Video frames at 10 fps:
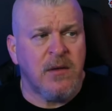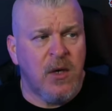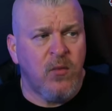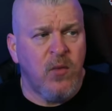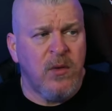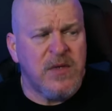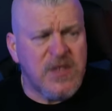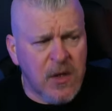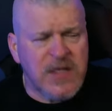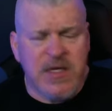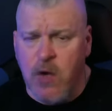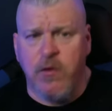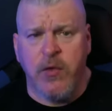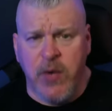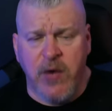You know, we'd still like to see over
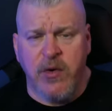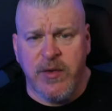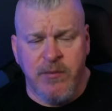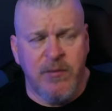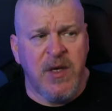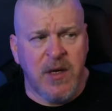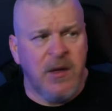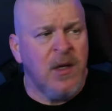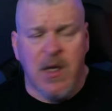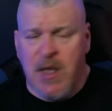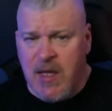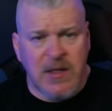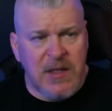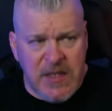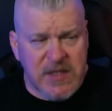300 million at
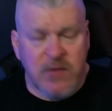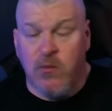least.